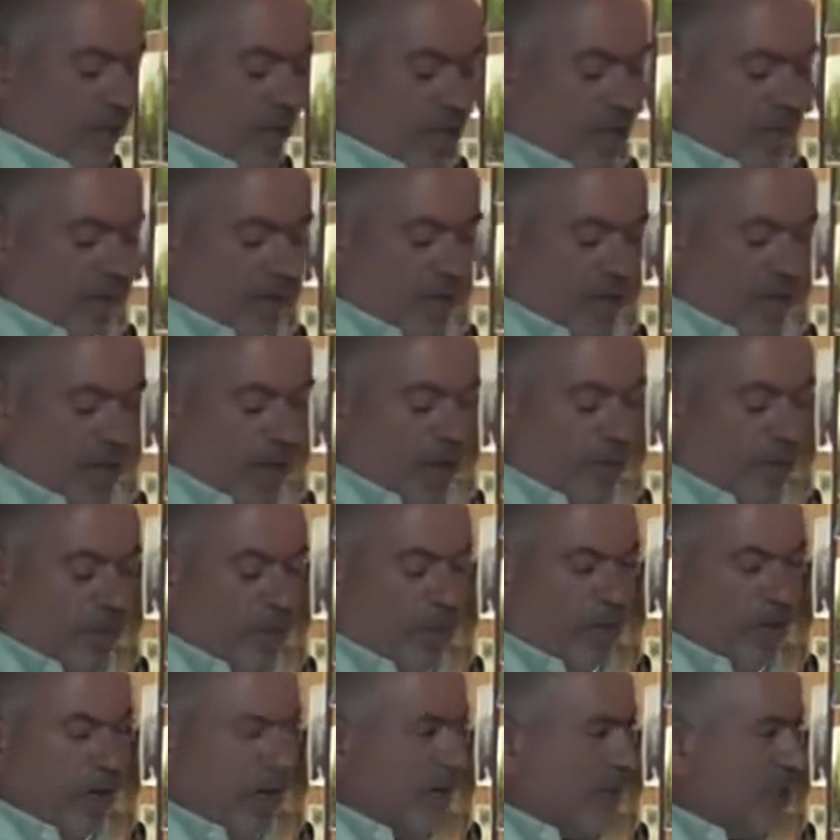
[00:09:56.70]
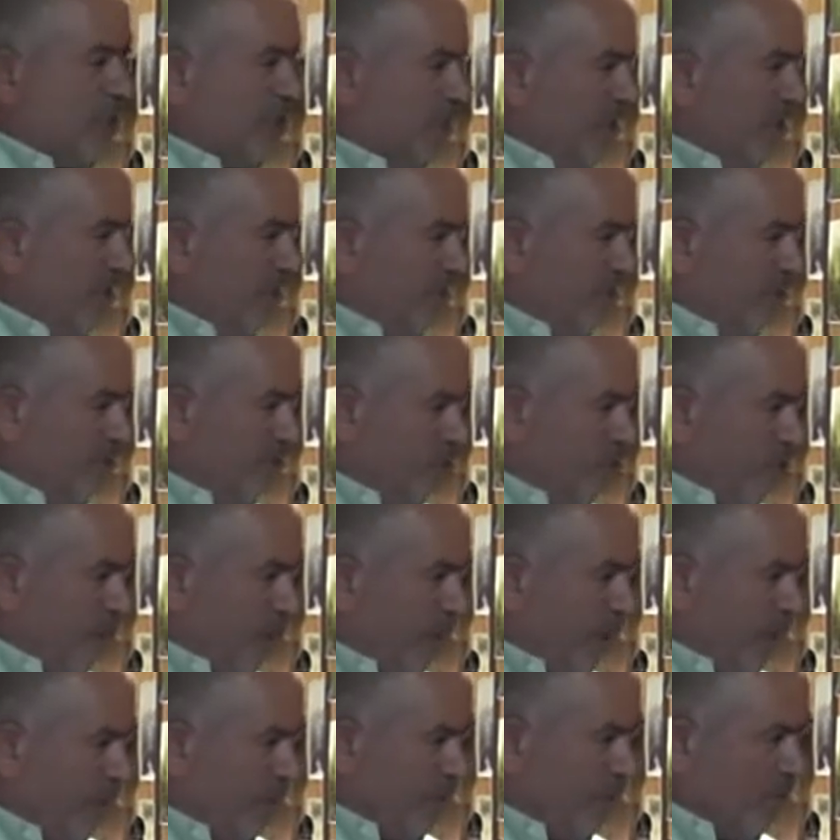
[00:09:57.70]
like the almond, actually even more
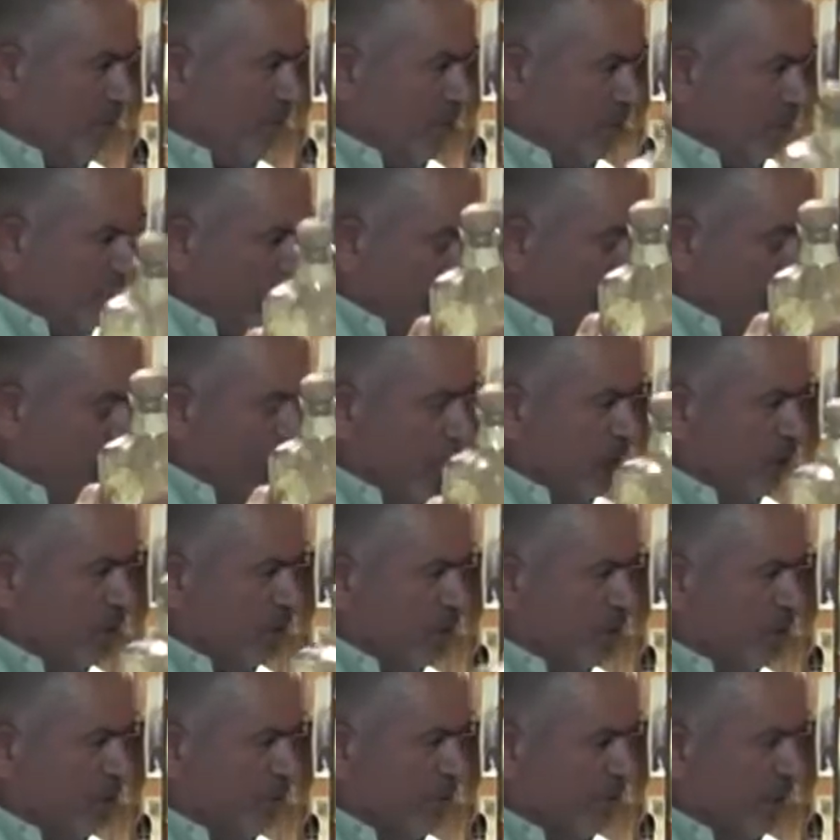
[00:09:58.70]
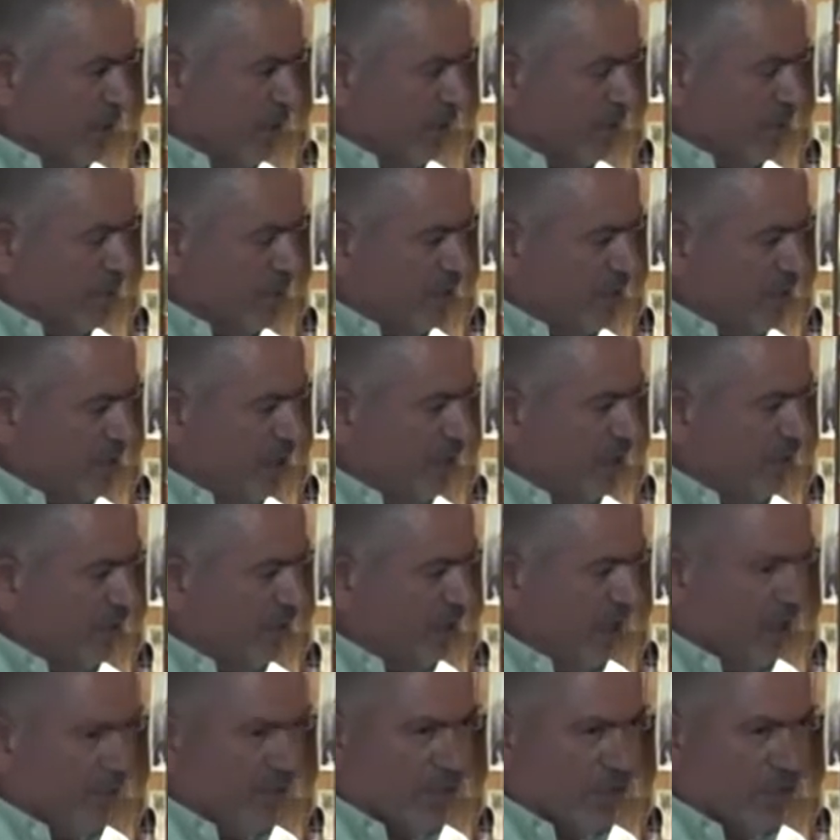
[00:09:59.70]
popular right now, is the biggest
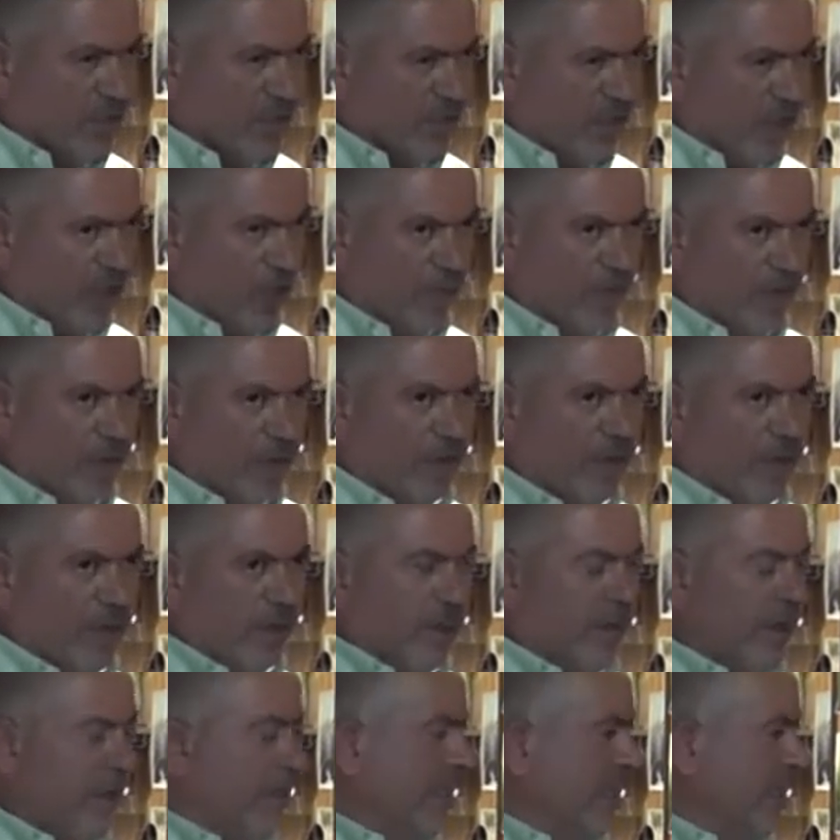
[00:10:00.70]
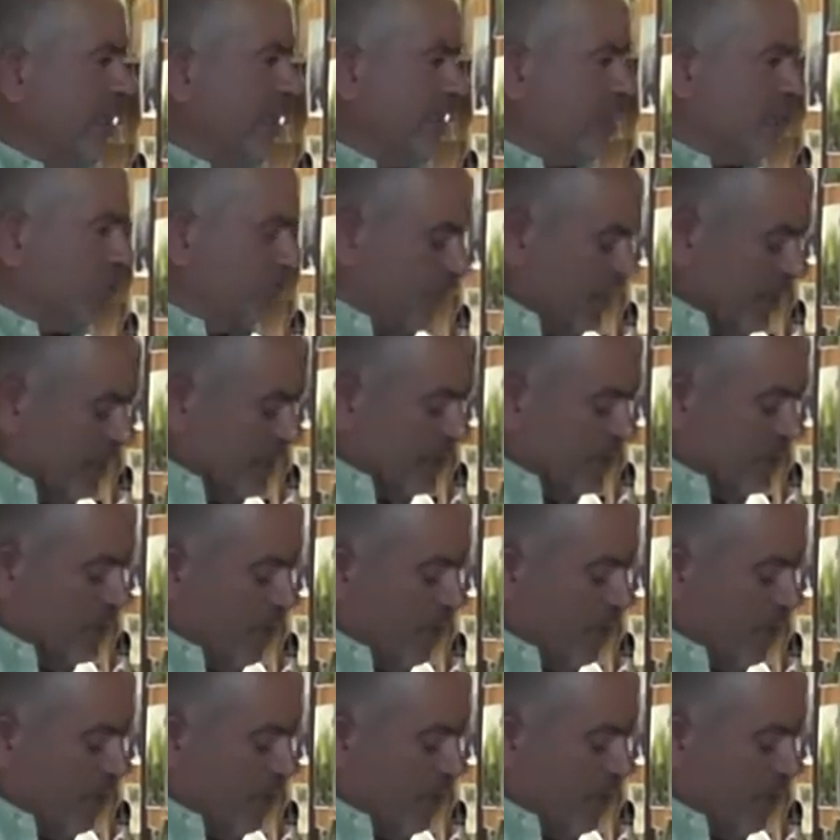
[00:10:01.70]
flavor is the almond. A sweet and